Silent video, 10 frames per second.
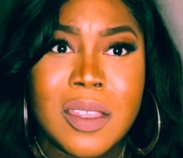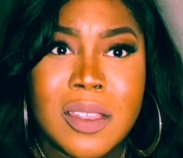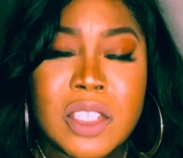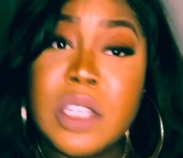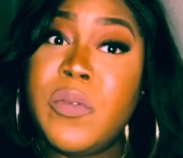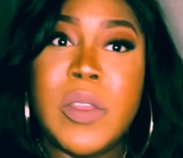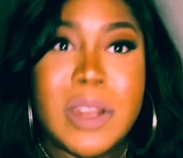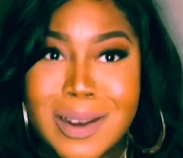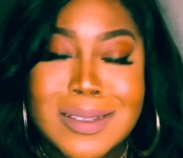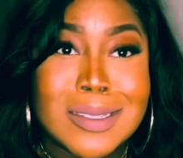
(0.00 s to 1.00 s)
She defended
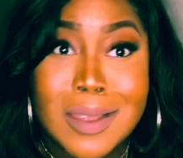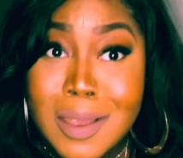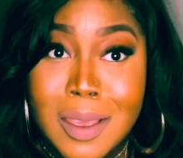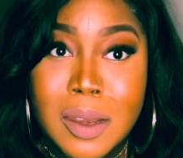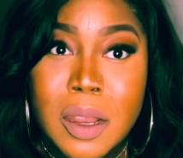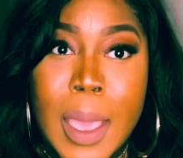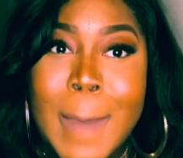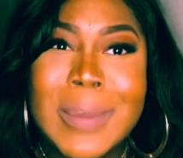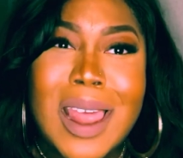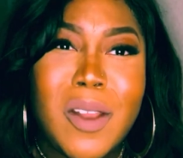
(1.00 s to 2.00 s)
her son,
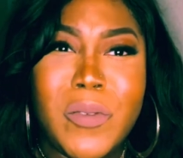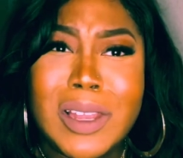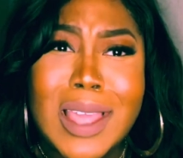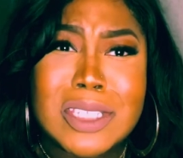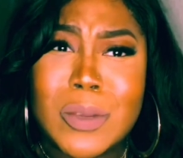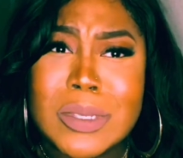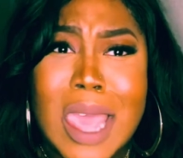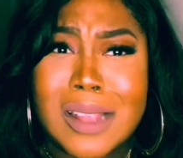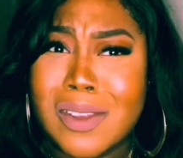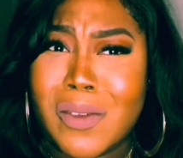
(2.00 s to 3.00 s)
but I don't feel like she was
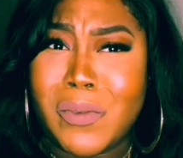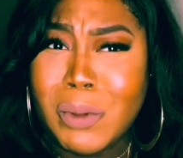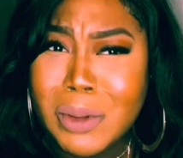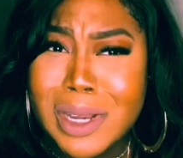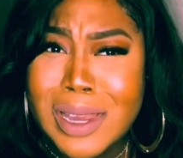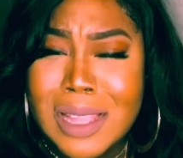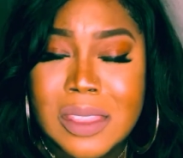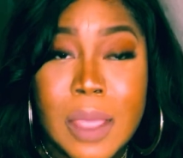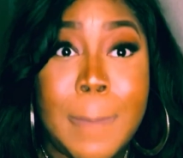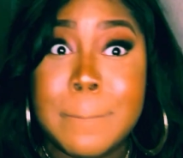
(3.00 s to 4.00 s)
acting a fool or
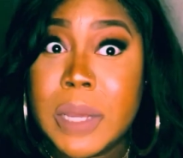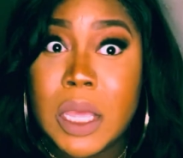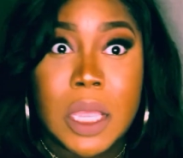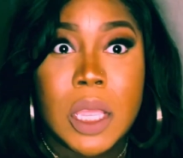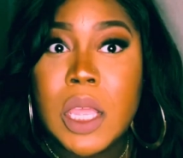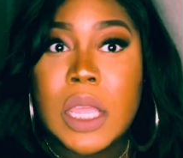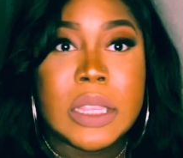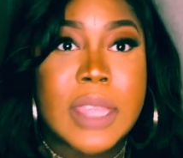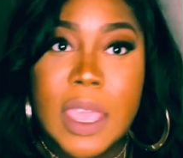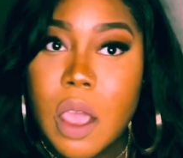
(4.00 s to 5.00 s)
nothing. But
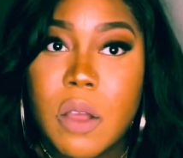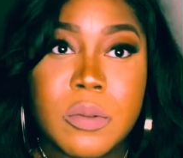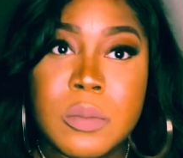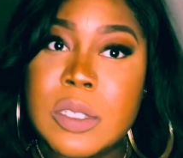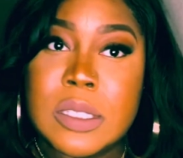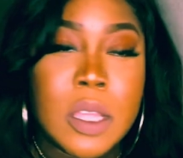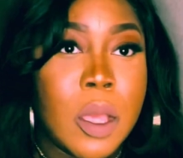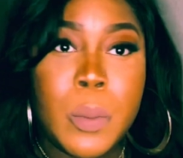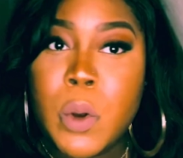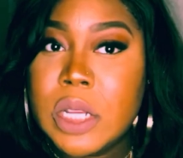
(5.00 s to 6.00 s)
they gon'
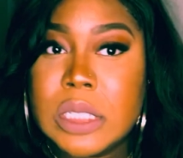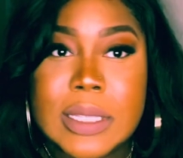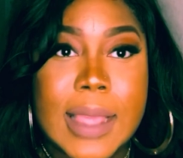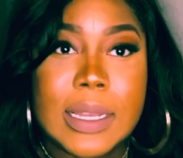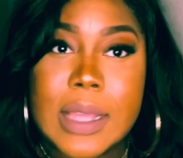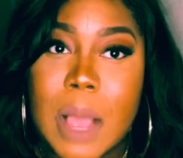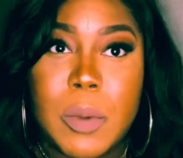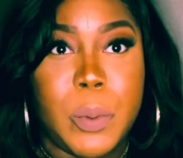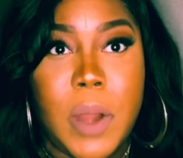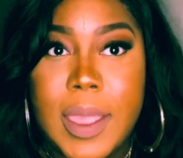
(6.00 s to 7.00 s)
Porsha's like, look, I'm
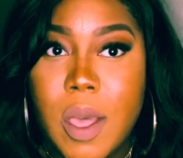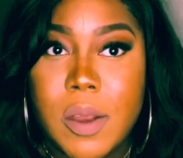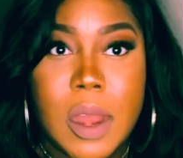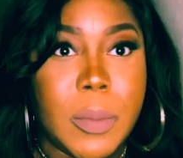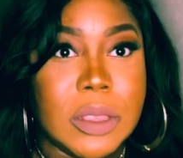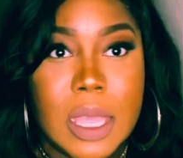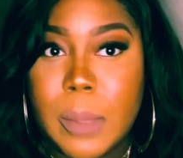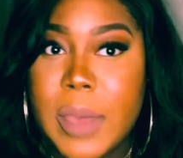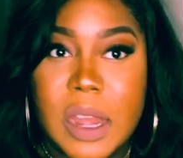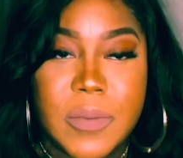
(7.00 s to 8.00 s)
gonna pray on it. I'm gonna think
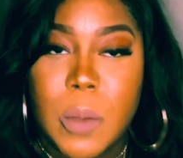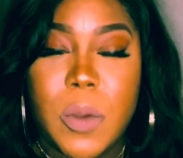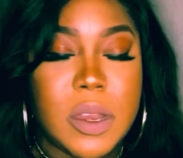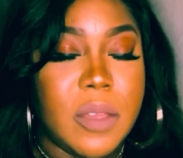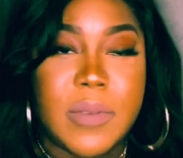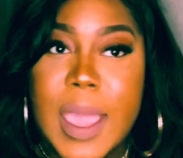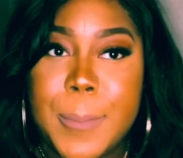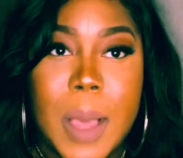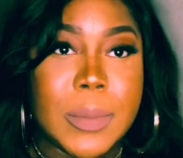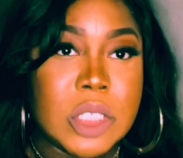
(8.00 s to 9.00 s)
about if I want to invite
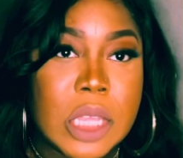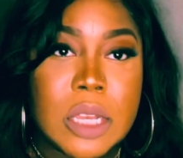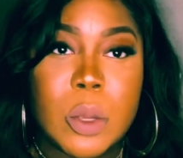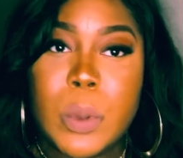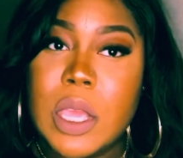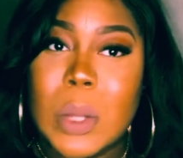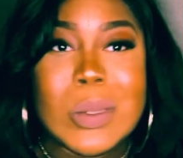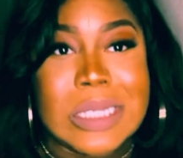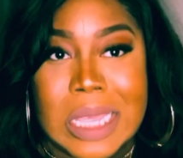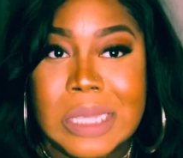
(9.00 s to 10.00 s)
Mama Gina. We gonna
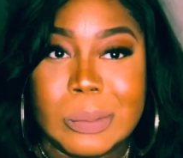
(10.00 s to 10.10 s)
see.